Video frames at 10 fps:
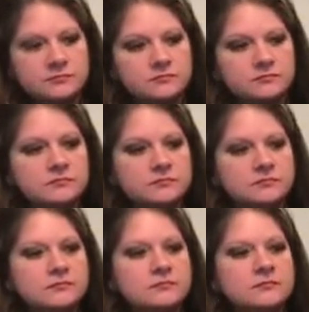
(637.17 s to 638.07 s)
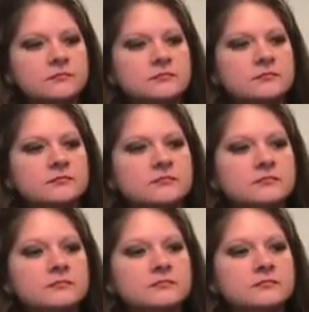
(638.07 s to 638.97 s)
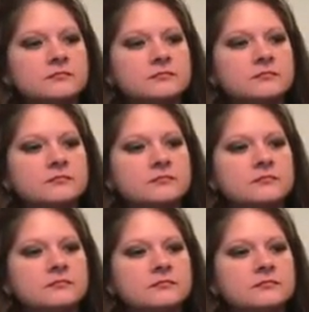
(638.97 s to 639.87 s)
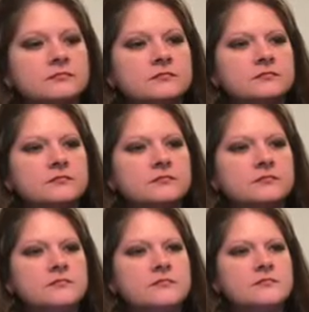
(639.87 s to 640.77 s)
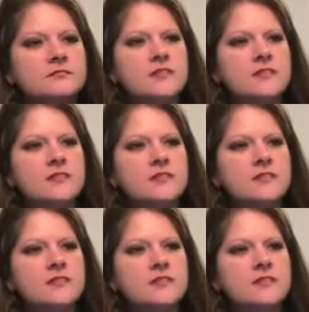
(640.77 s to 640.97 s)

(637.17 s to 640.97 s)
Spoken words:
This person isn't speaking.